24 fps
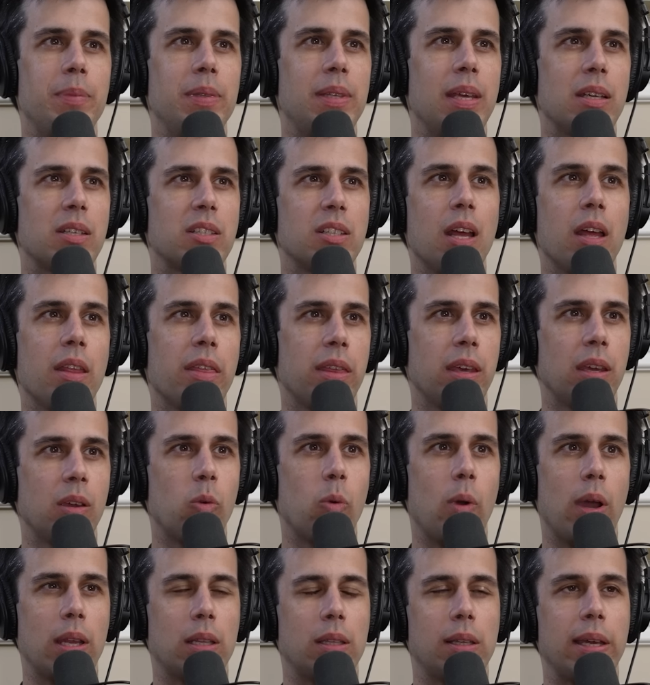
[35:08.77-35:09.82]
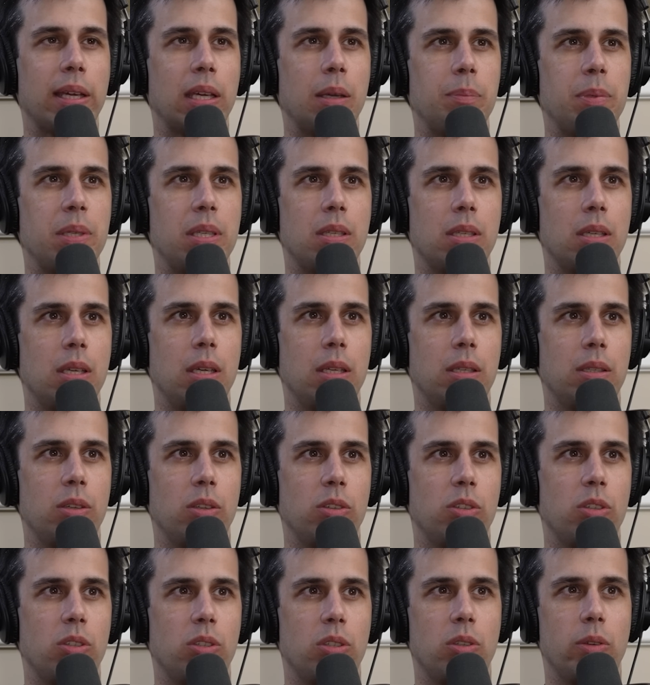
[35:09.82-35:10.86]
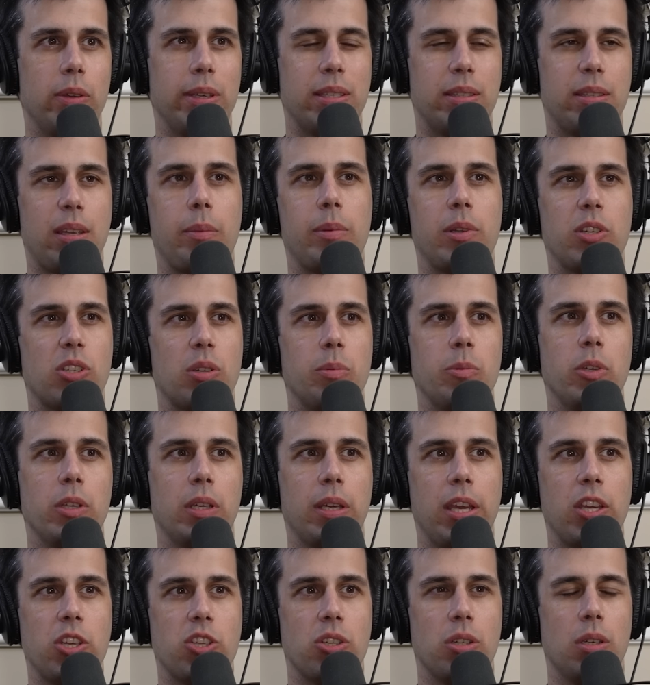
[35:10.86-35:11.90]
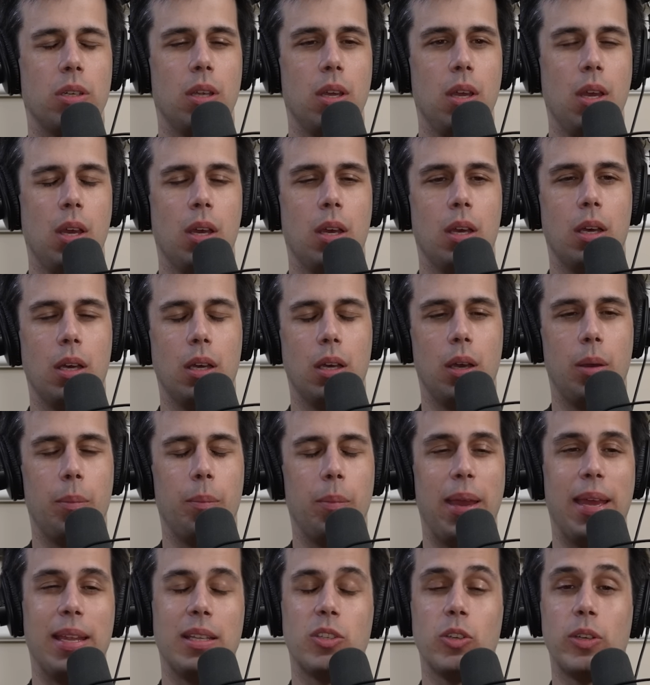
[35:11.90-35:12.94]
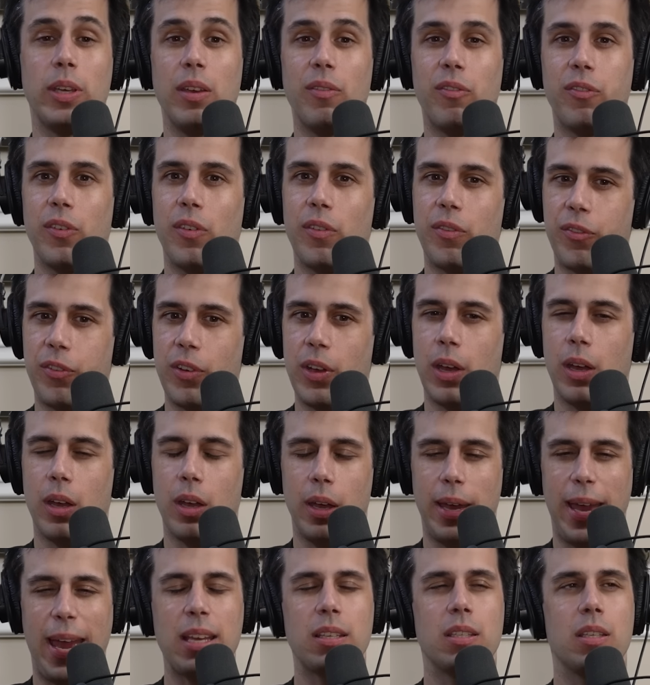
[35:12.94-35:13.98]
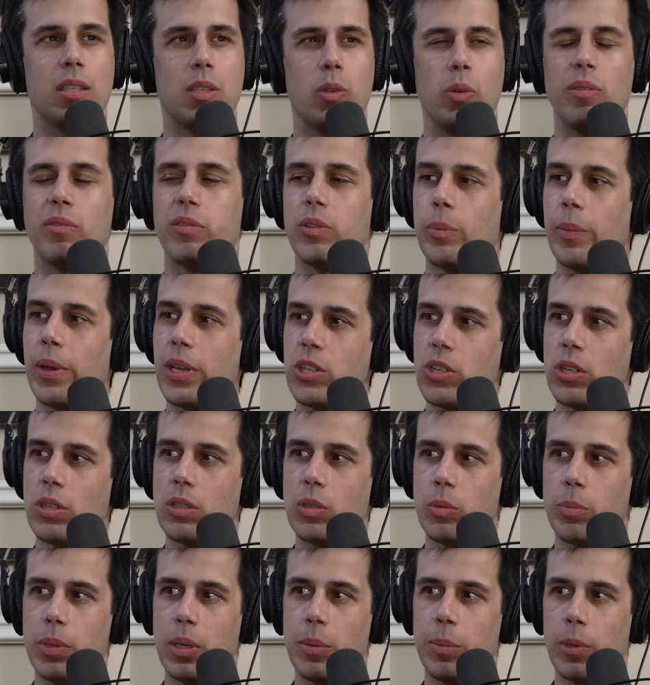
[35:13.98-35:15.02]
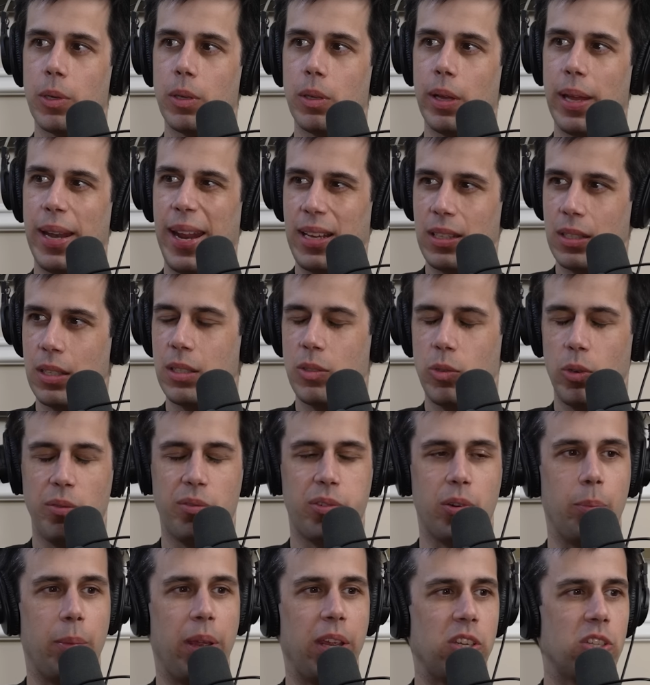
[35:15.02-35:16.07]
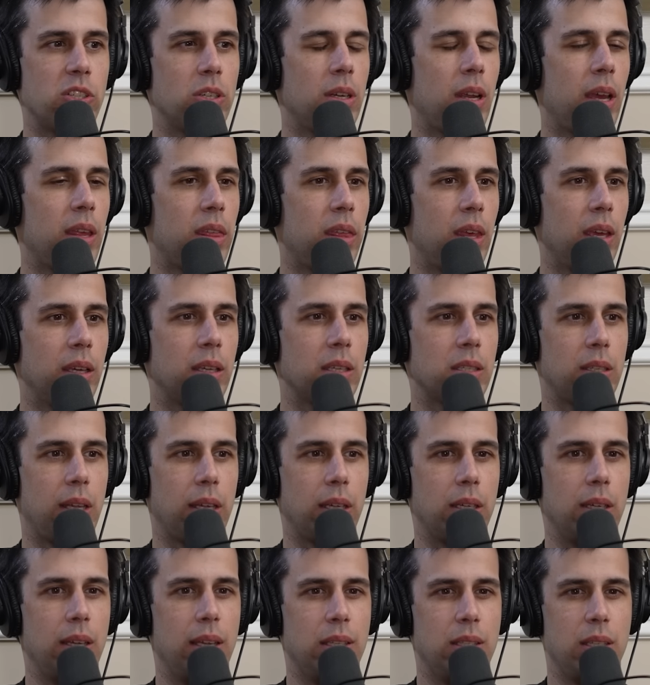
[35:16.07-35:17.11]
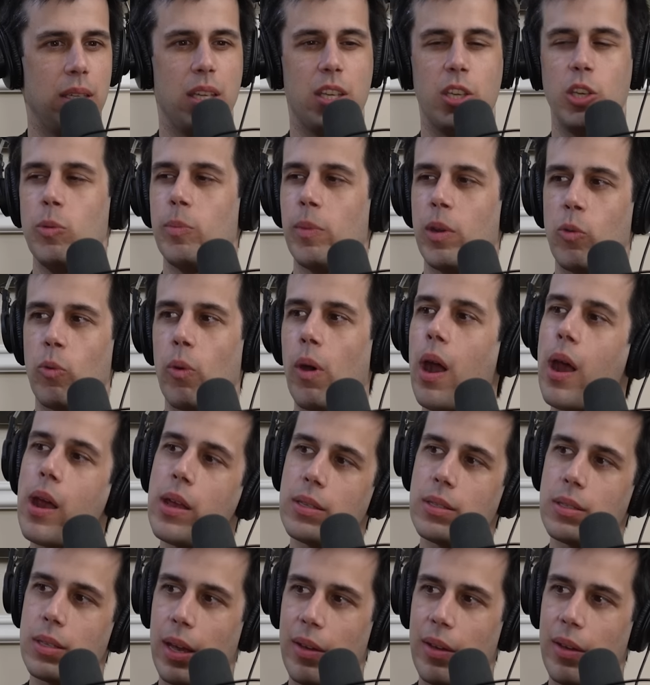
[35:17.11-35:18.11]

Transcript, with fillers: there's nothing quite like a PC to, to, to establish communication um, and to give uh, access to information to people. And access to information, I think, is like it's a human right